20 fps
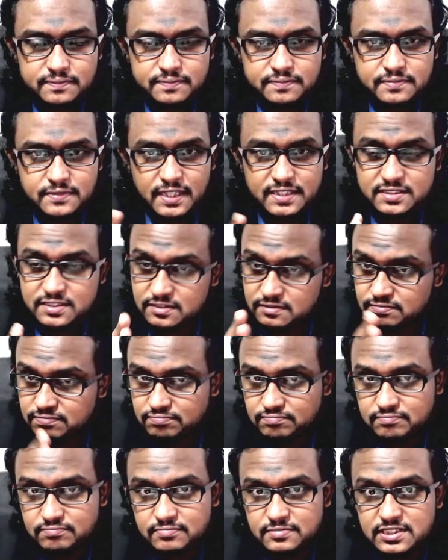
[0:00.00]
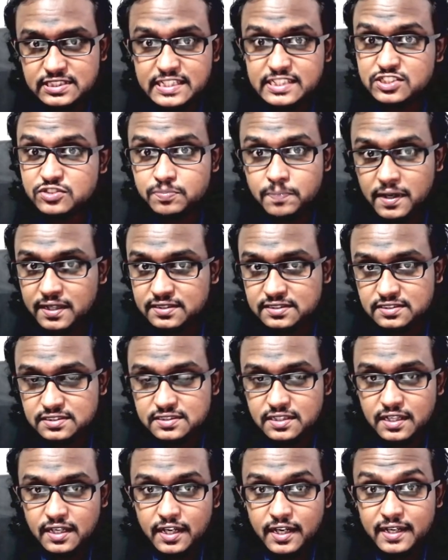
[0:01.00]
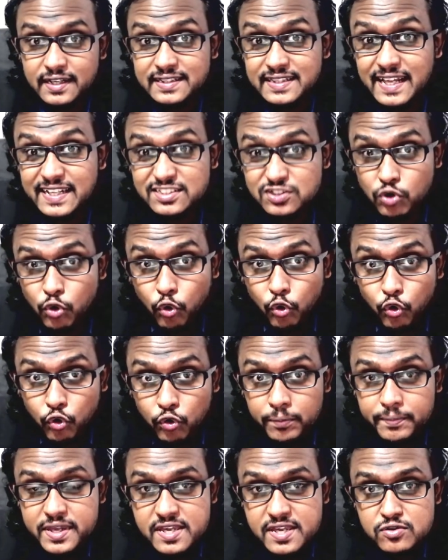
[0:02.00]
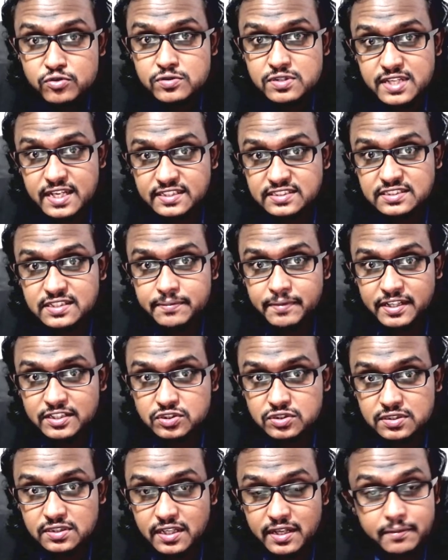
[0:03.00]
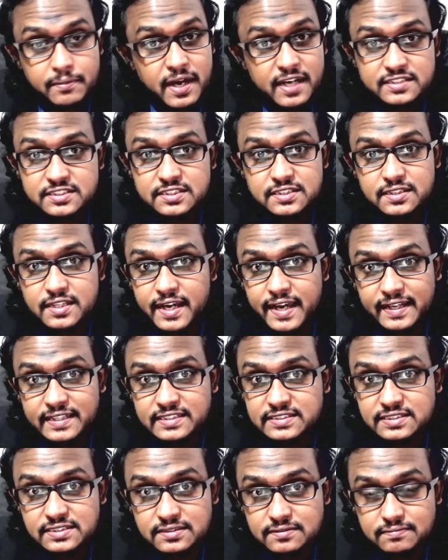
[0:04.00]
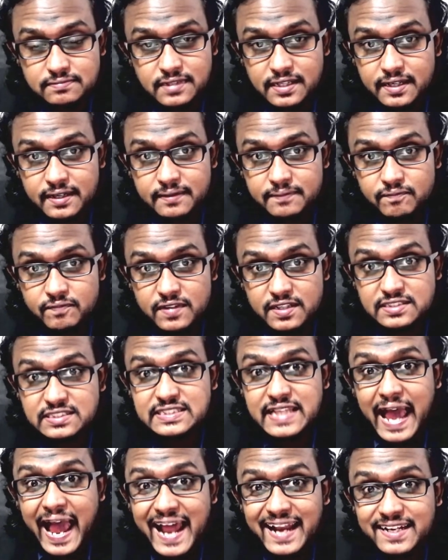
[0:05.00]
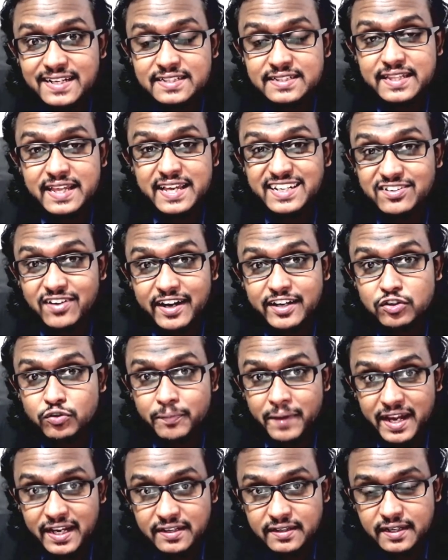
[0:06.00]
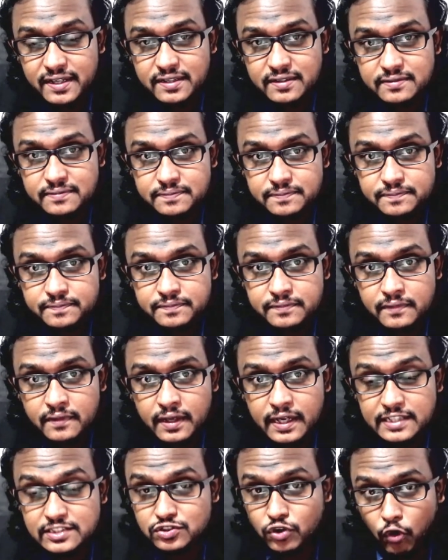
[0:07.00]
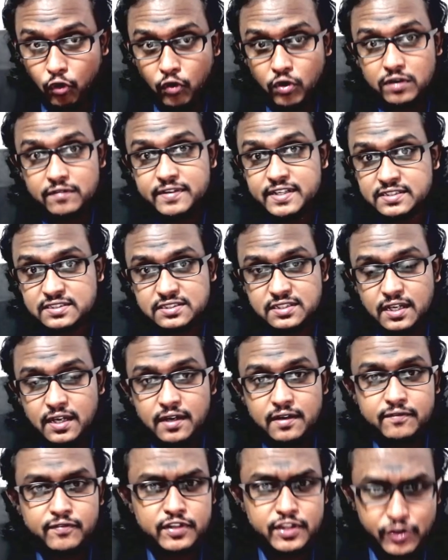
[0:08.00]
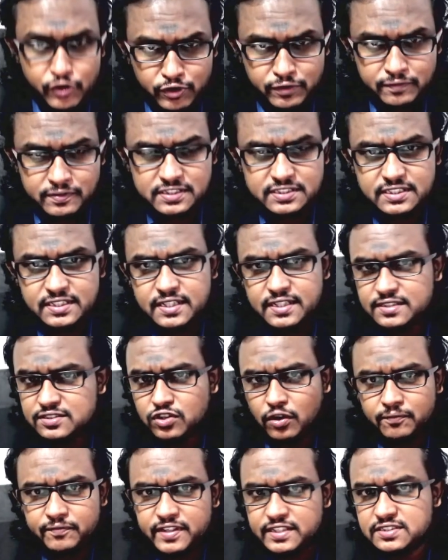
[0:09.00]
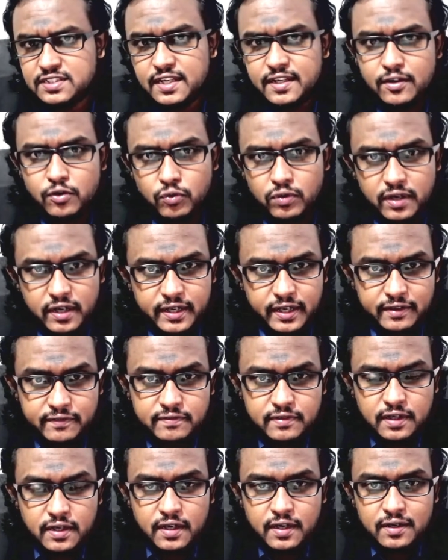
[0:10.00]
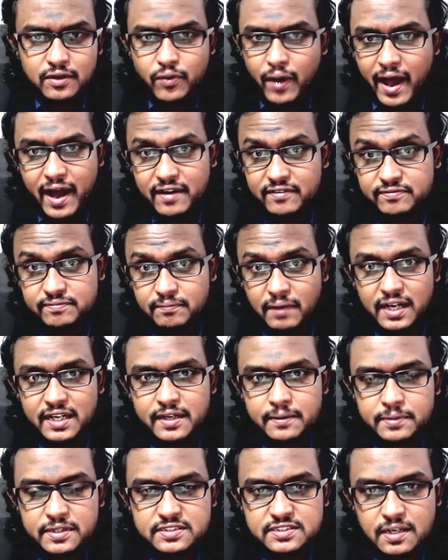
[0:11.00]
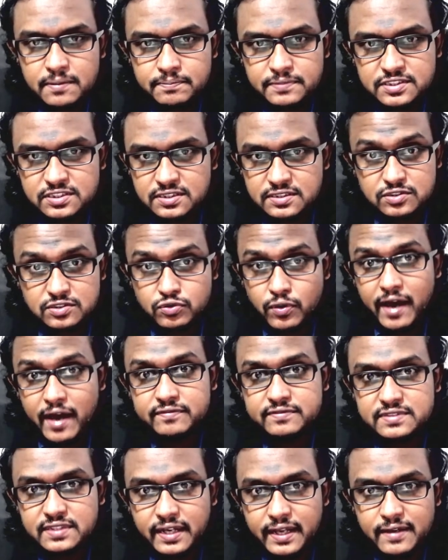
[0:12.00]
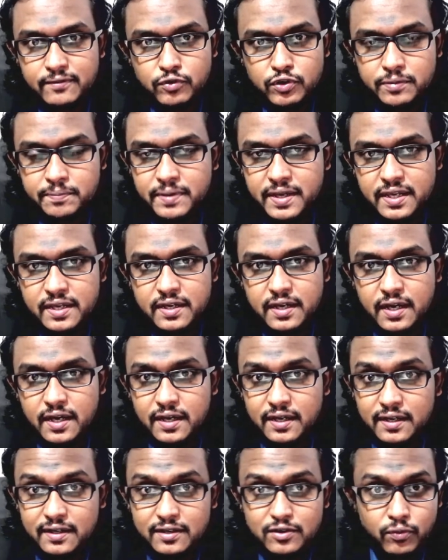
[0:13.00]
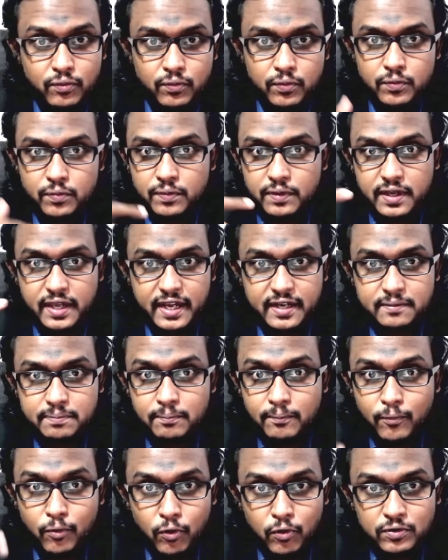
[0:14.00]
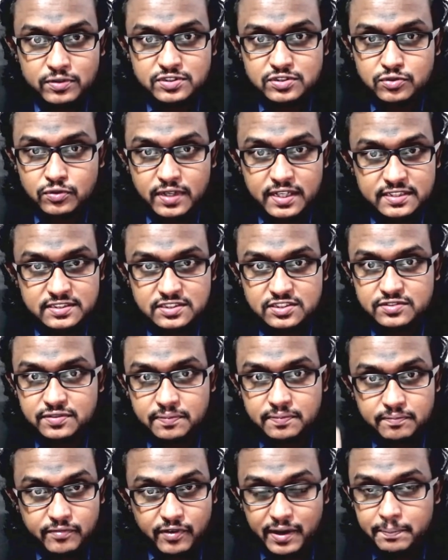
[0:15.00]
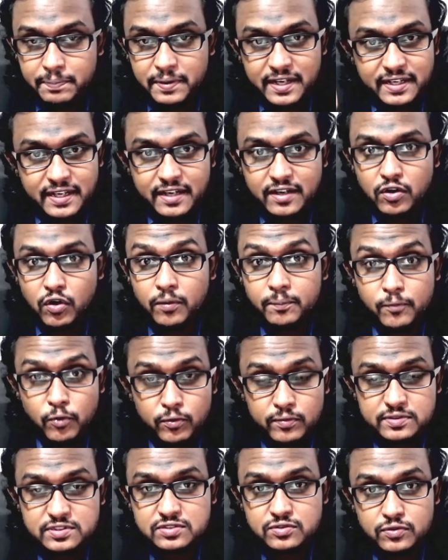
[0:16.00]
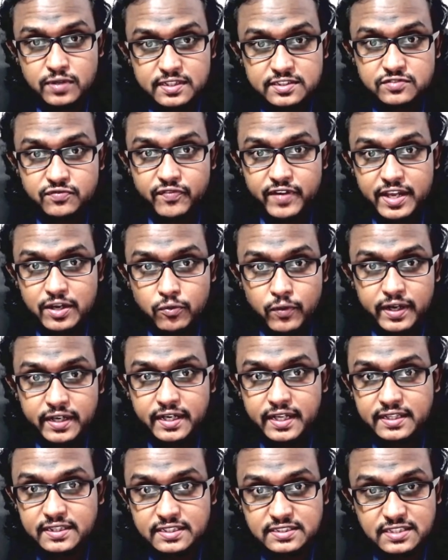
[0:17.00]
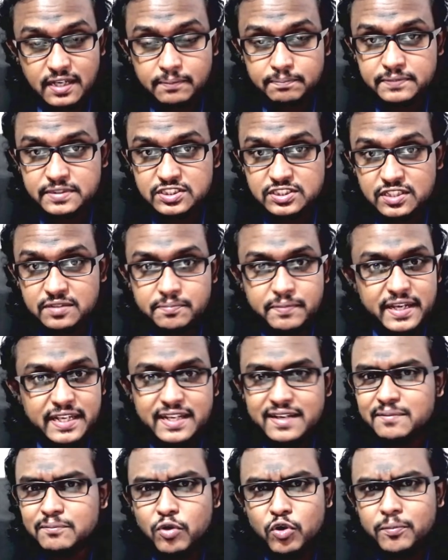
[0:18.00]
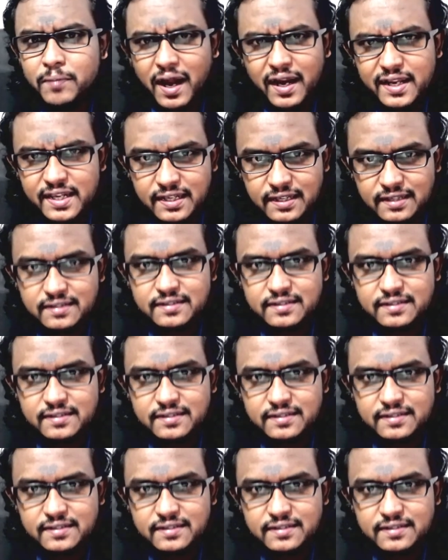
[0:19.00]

That's 6 months. That's OBU's estimation. Imagine the standard they try to maintain. It's always, for the university, it's obviously lucrative to have multiple submissions. To have 3 would be to get more students repeating or more students frequenting the submission, meaning more money.